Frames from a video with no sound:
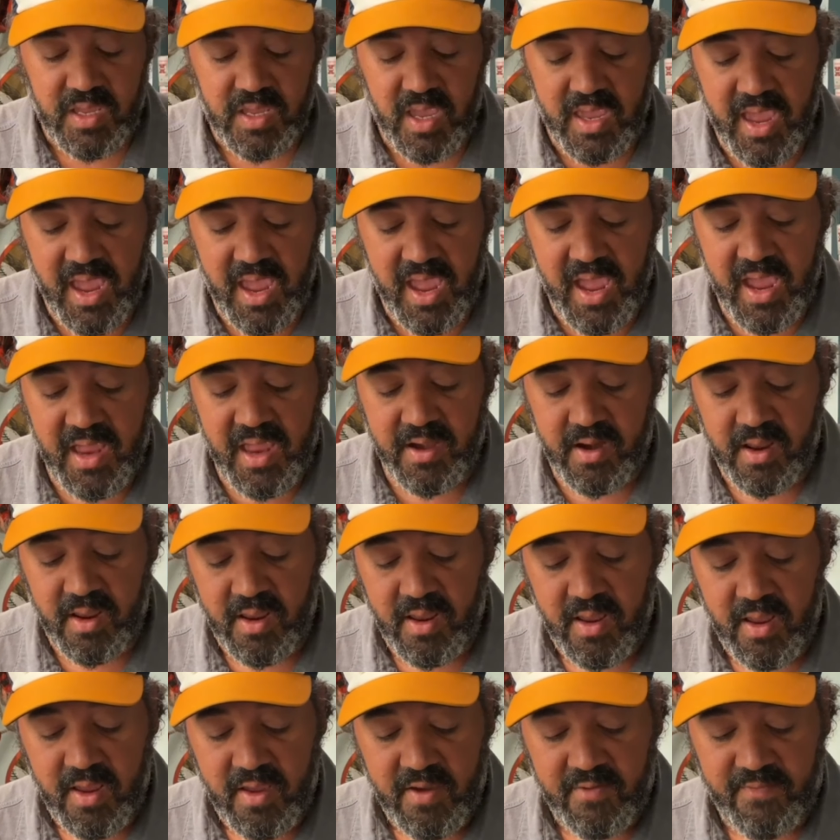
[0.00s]
And
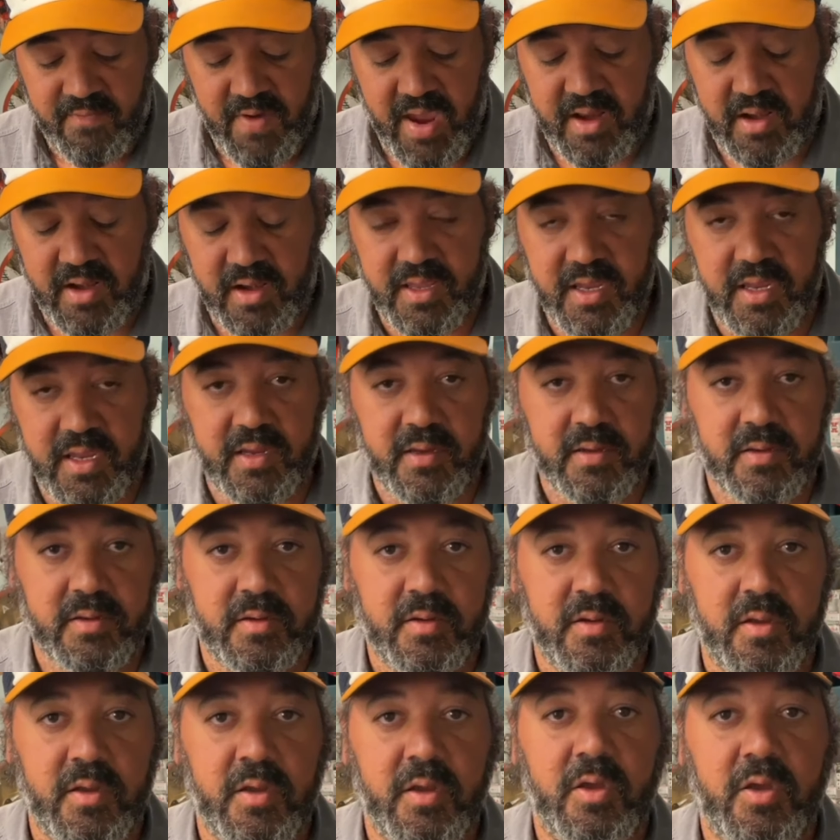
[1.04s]
finally,
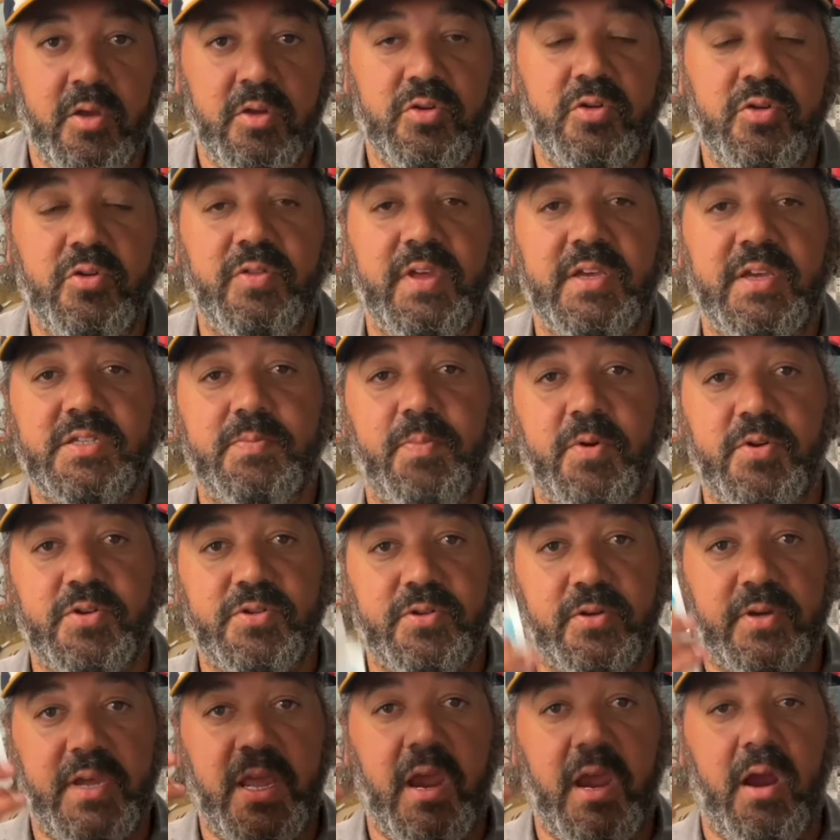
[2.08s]
two things of
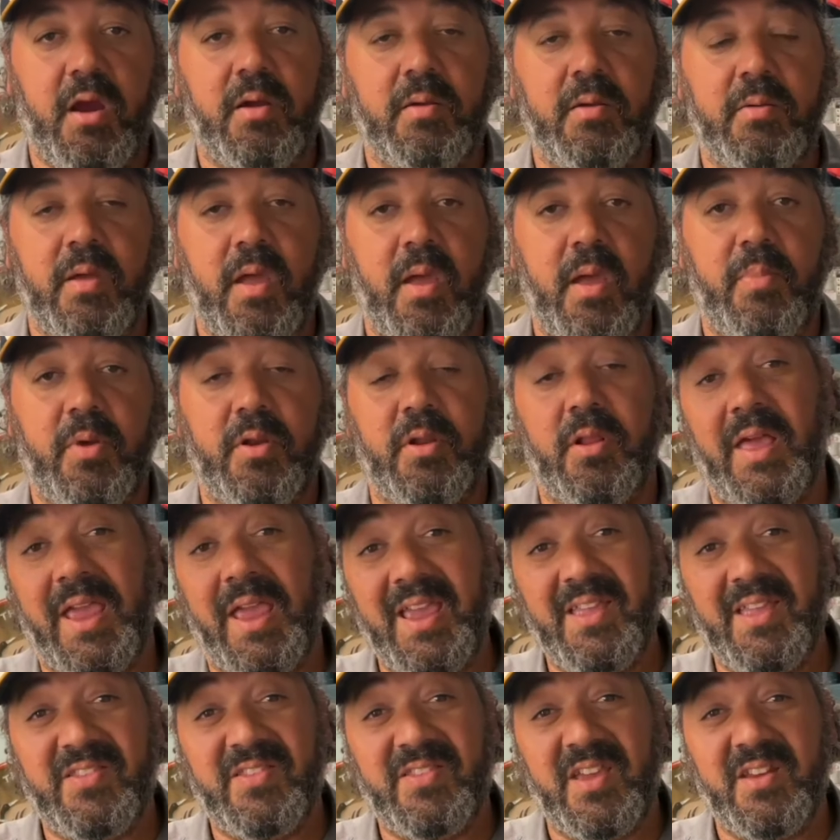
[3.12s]
personal care. I put a little
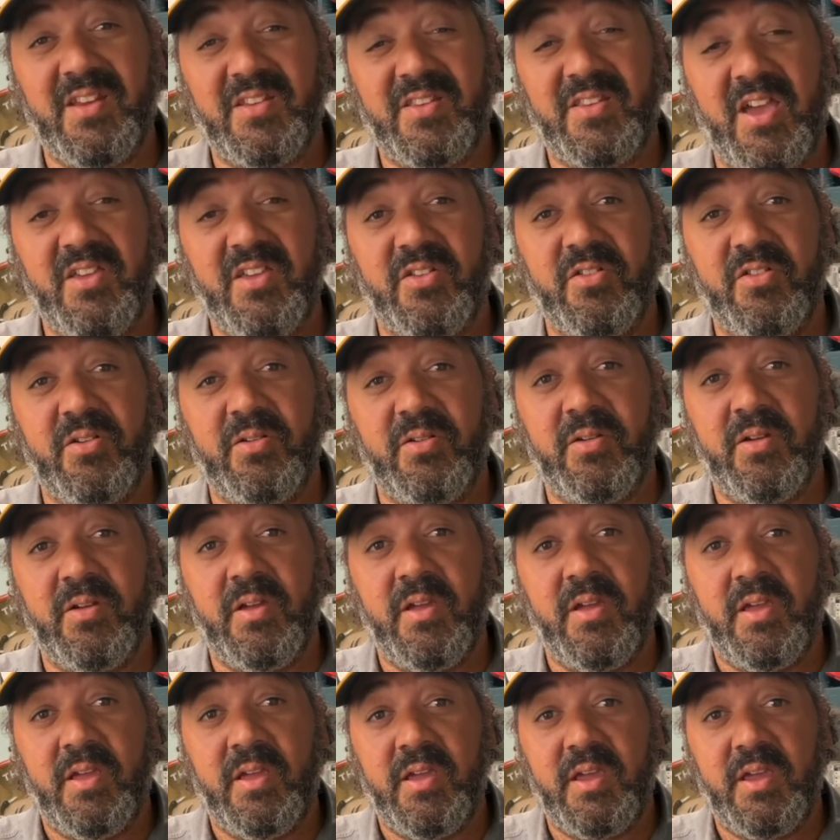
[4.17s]
hand sanitizer
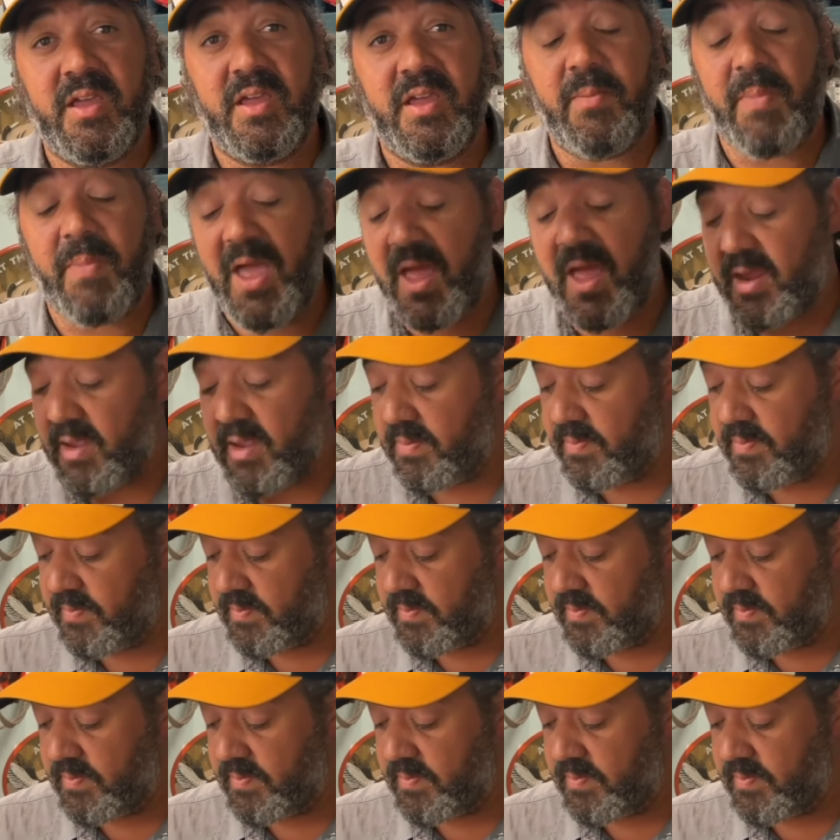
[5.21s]
in the bag.